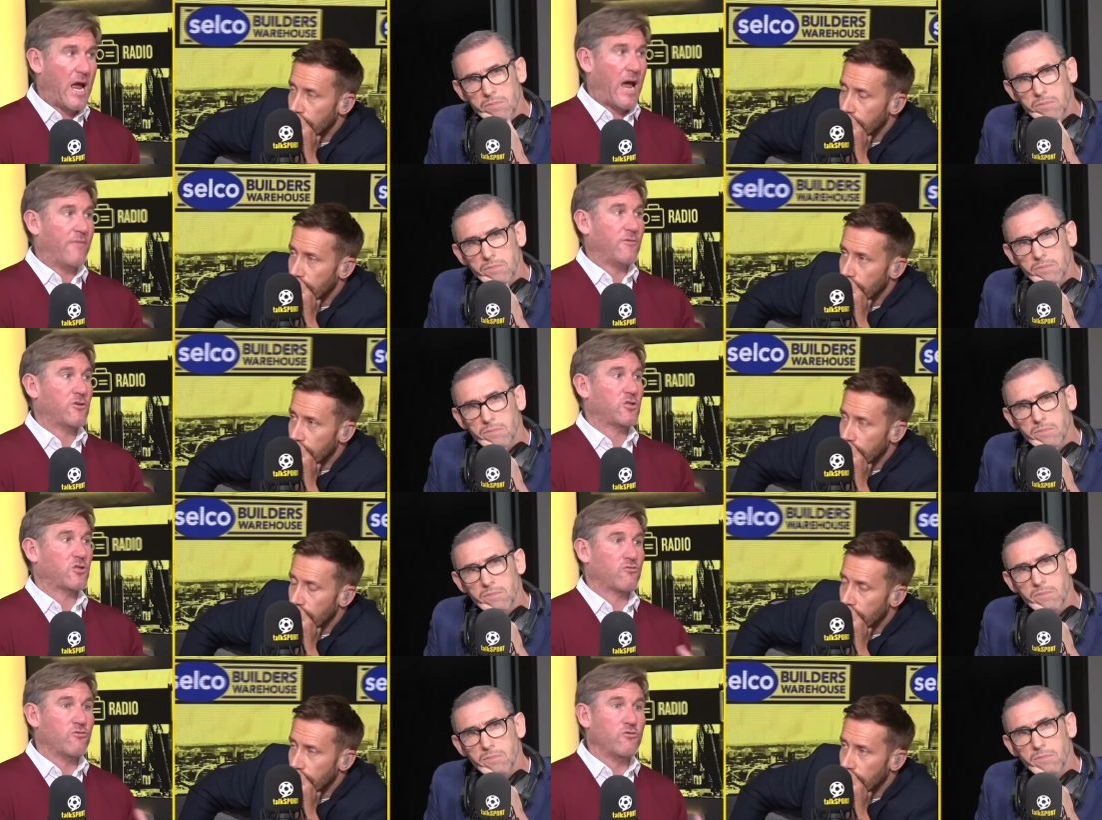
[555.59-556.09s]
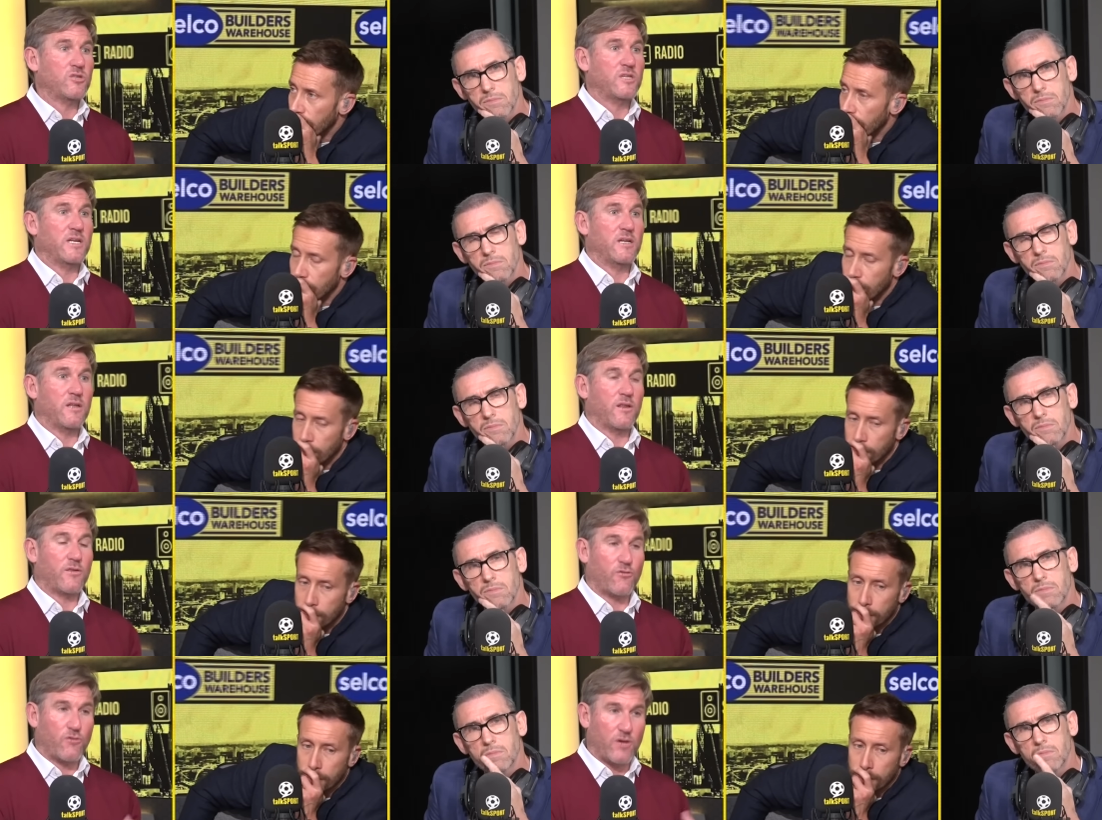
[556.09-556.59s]
Speaker 1: And the scrutiny
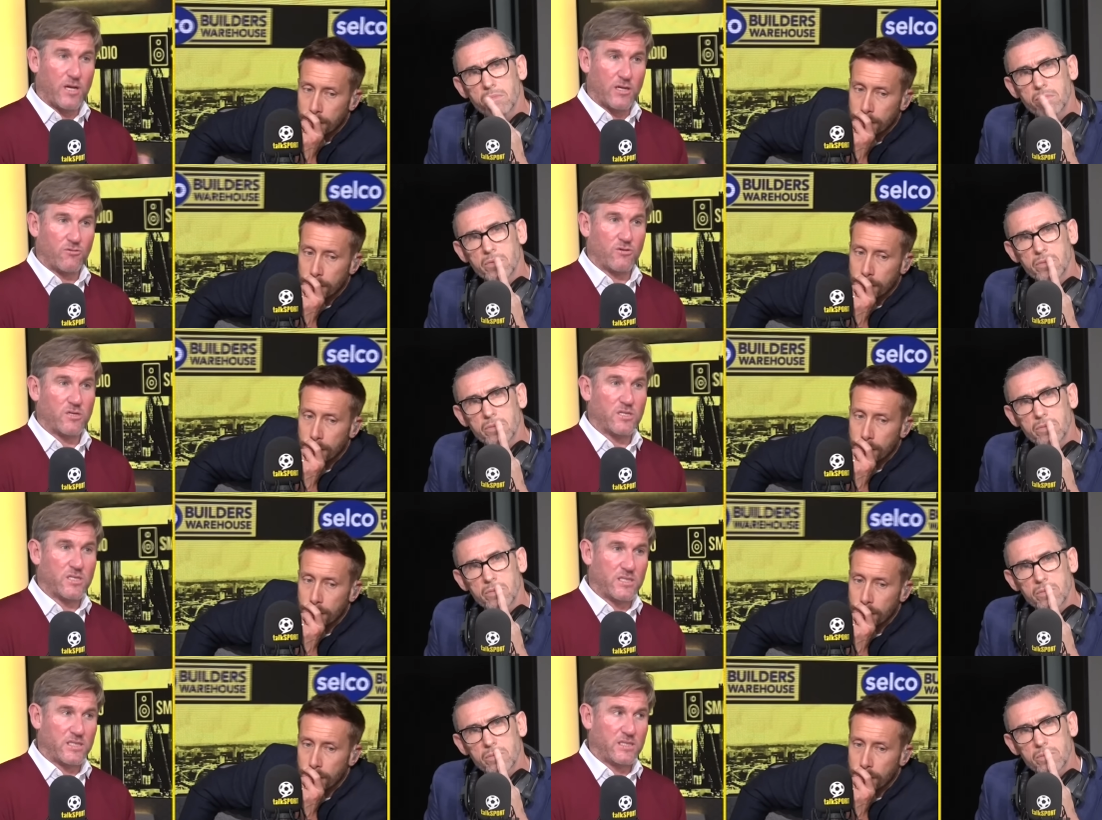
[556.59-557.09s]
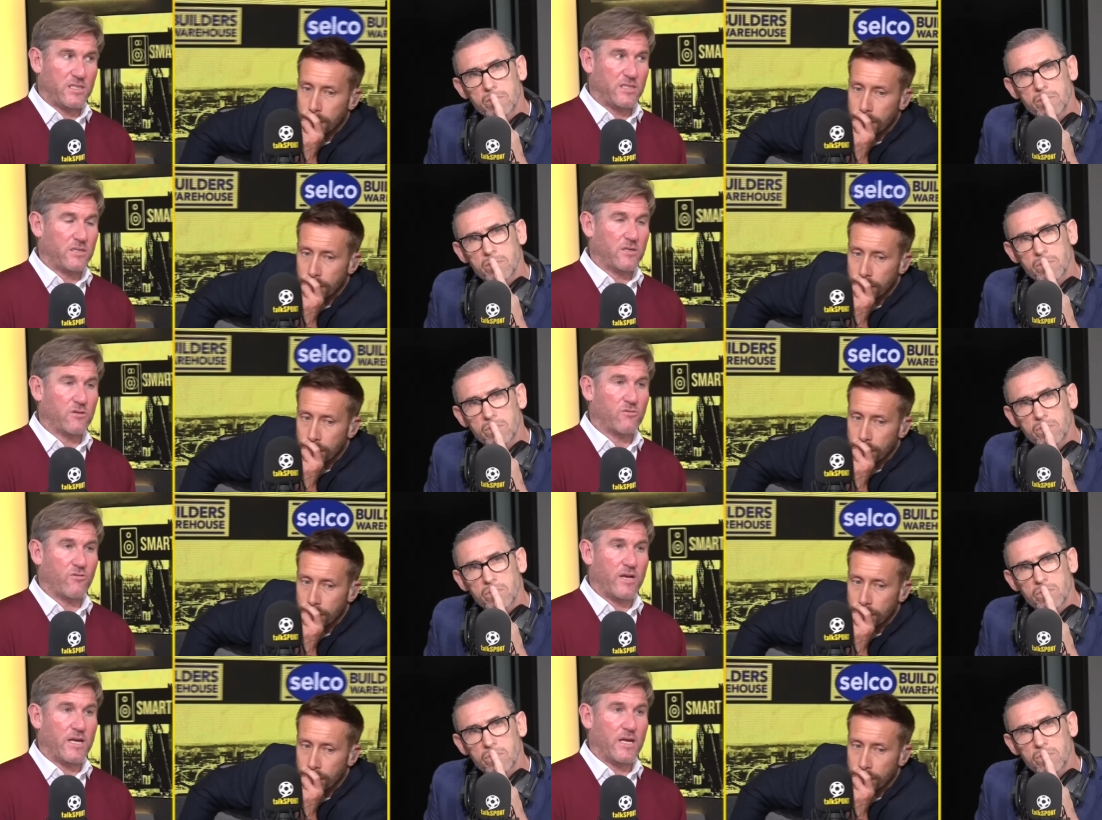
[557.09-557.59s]
in the three hundred sixty
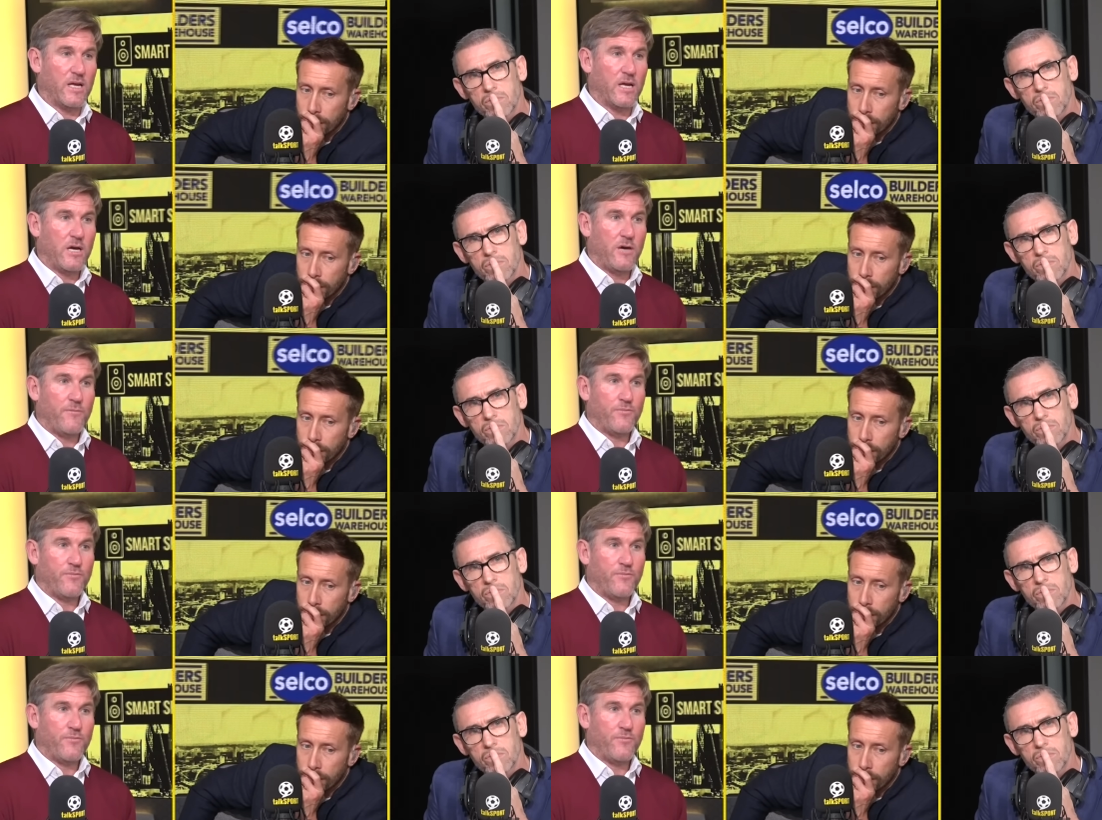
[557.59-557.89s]
degree,